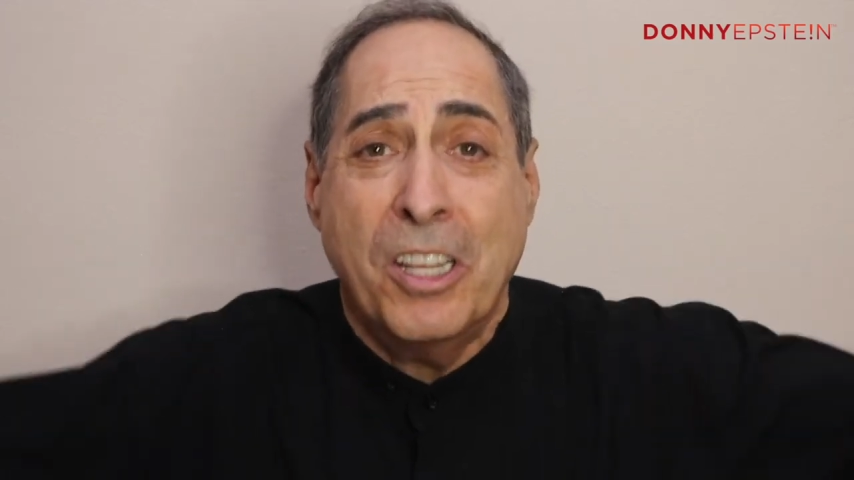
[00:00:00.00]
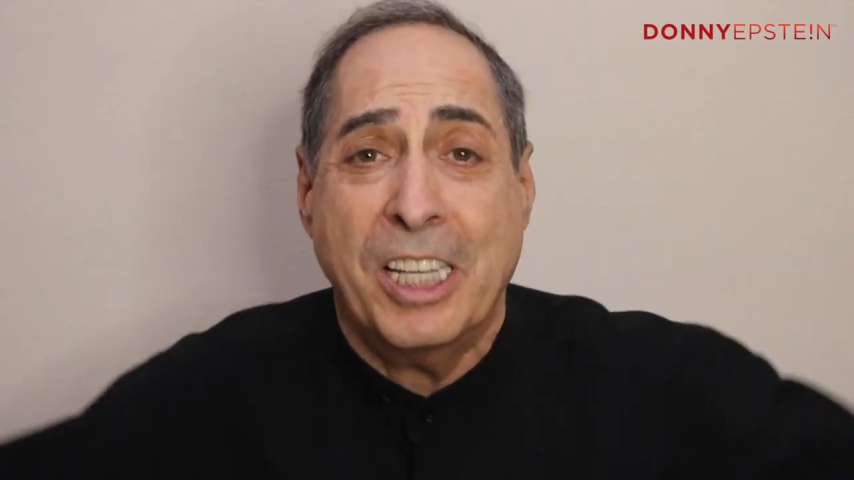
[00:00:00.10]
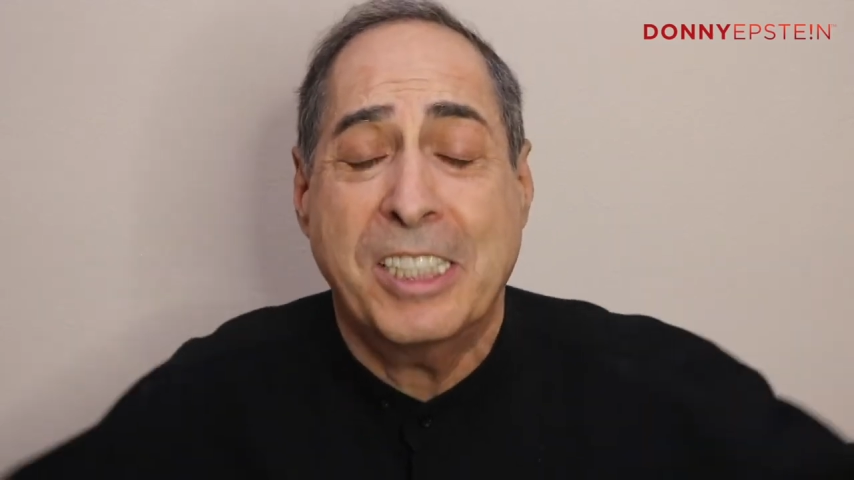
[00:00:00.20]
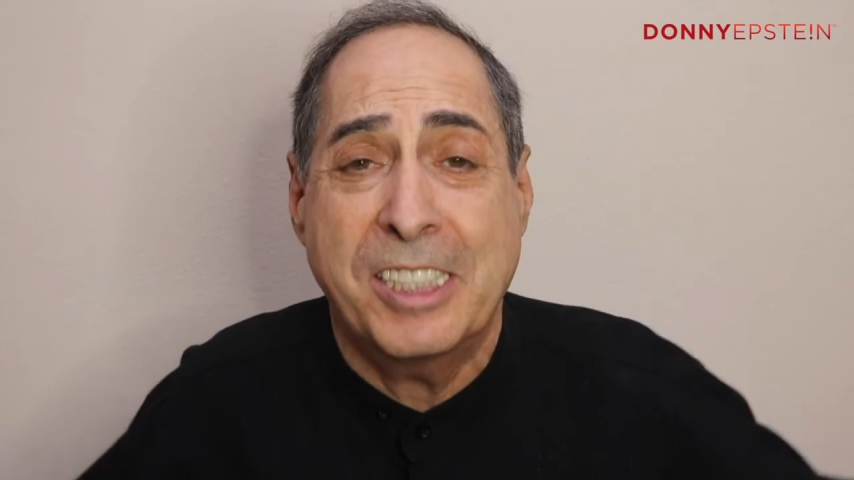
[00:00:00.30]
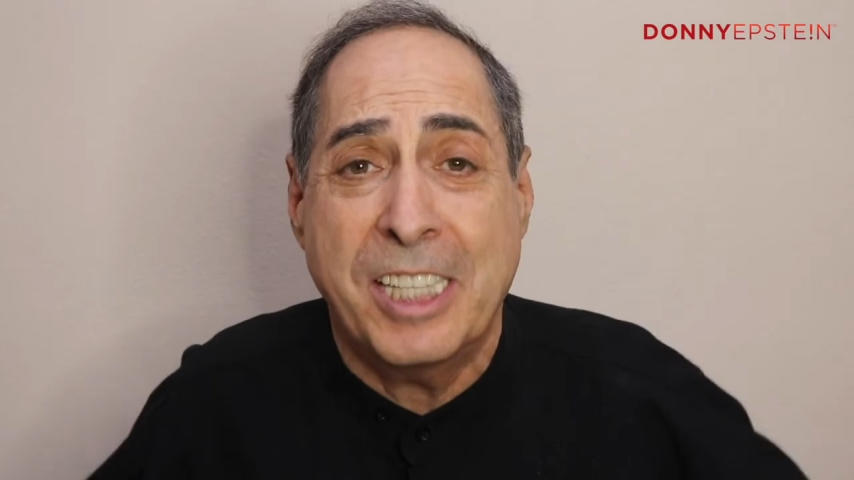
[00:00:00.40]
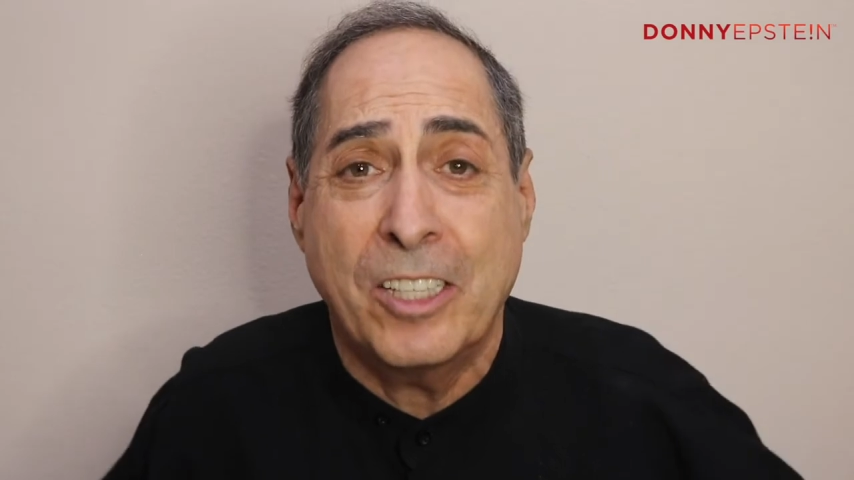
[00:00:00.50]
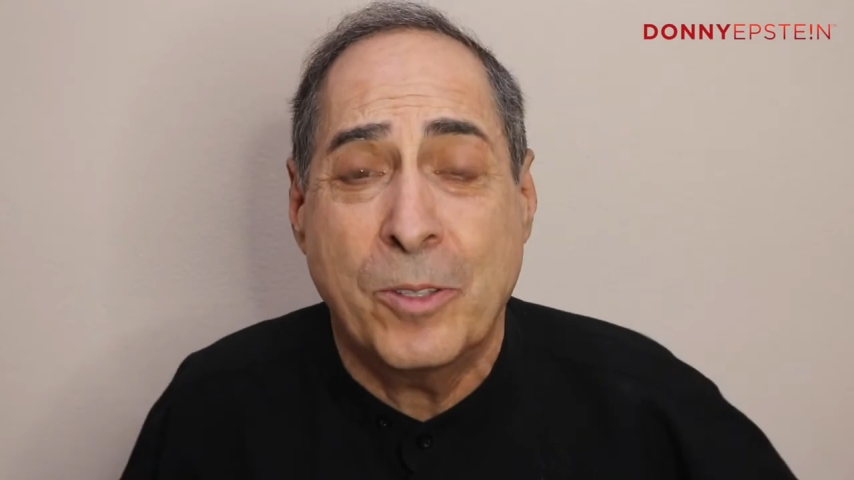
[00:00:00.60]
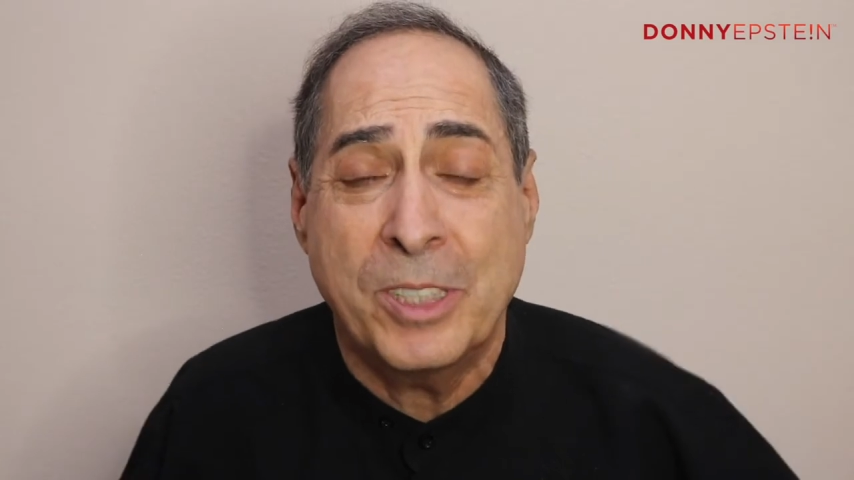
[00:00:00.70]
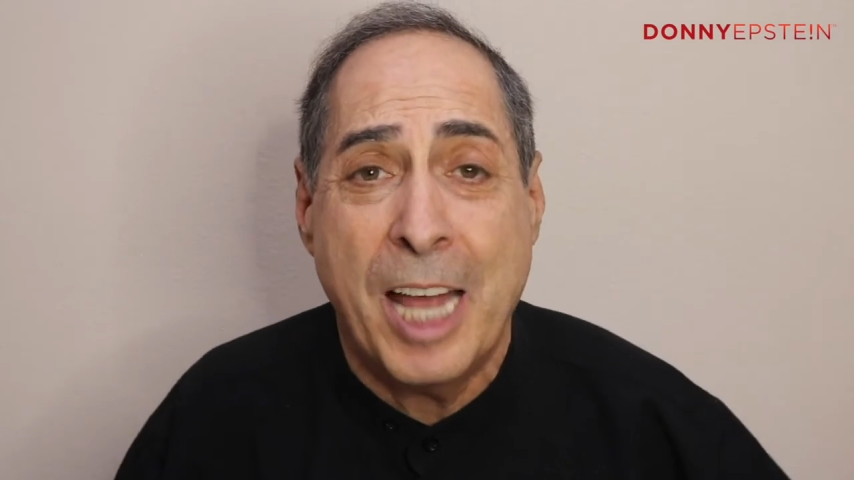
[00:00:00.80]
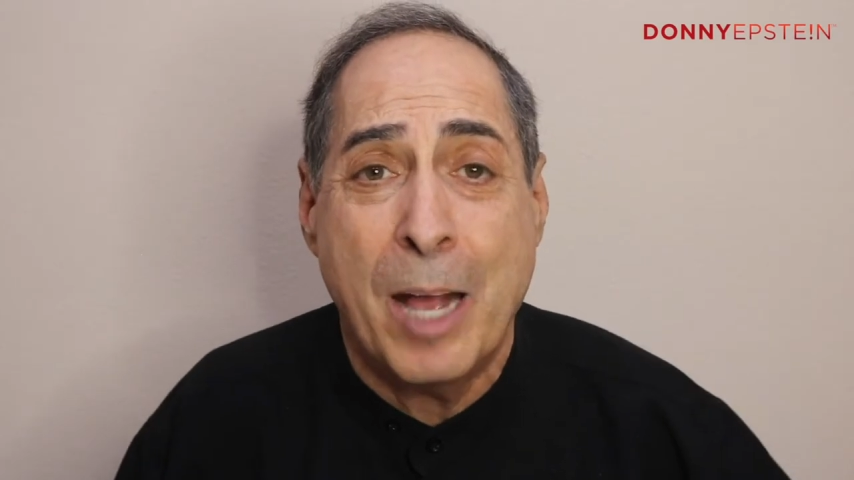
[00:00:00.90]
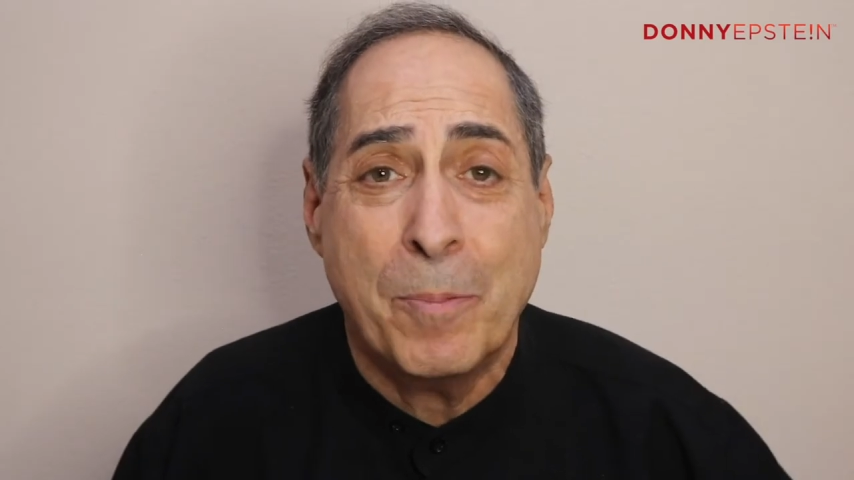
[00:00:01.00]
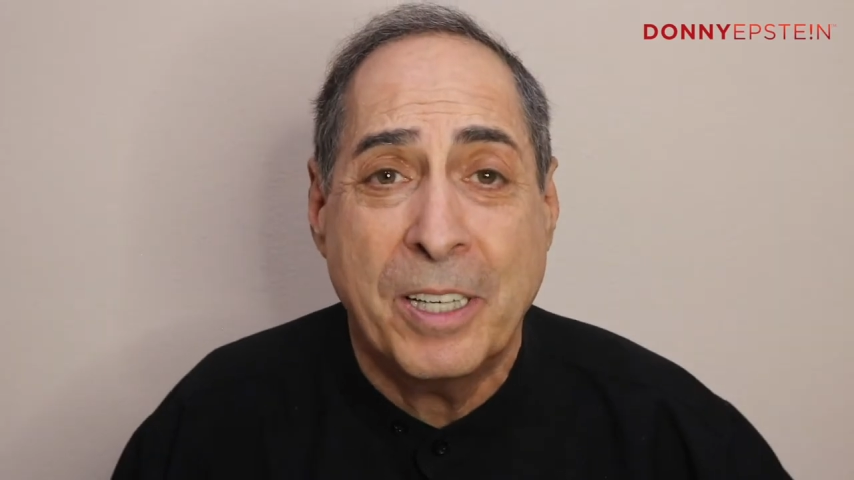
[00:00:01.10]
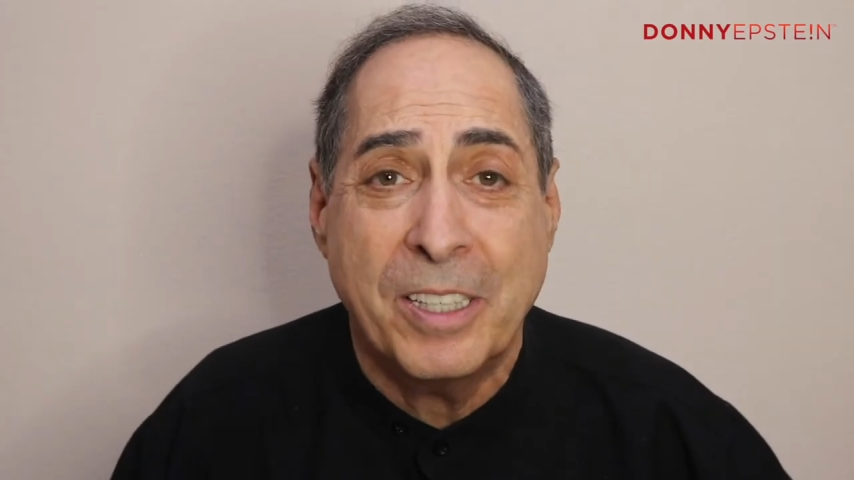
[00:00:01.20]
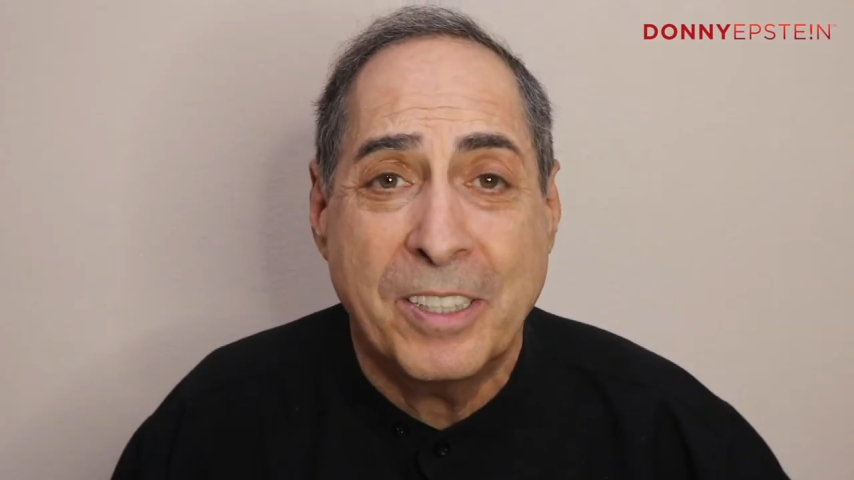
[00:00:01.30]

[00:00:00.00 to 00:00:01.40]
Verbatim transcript: Let's tell you what's happening.